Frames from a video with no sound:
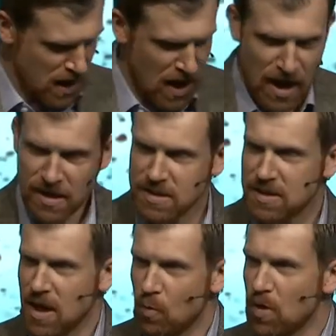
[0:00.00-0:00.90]
And it's
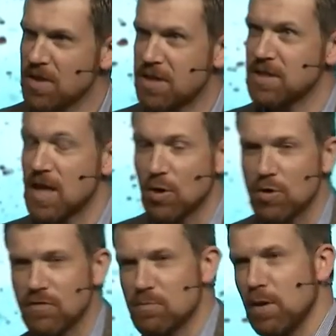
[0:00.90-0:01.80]
uh, one of the things I
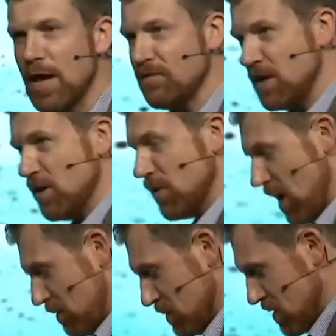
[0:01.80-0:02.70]
learned from playing video
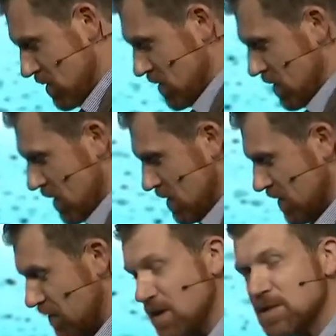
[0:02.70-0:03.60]
games is if
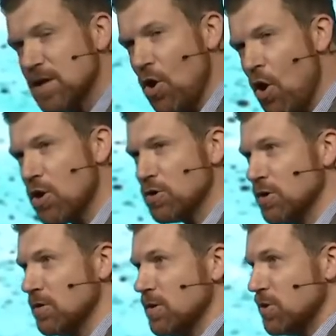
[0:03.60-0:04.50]
things get
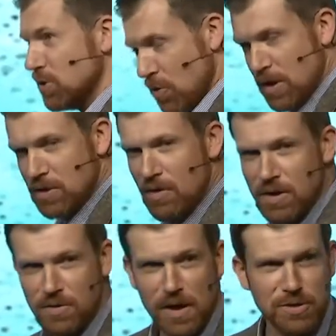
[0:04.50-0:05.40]
harder, you're going in the right
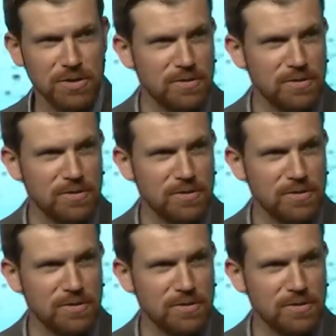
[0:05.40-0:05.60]
direction.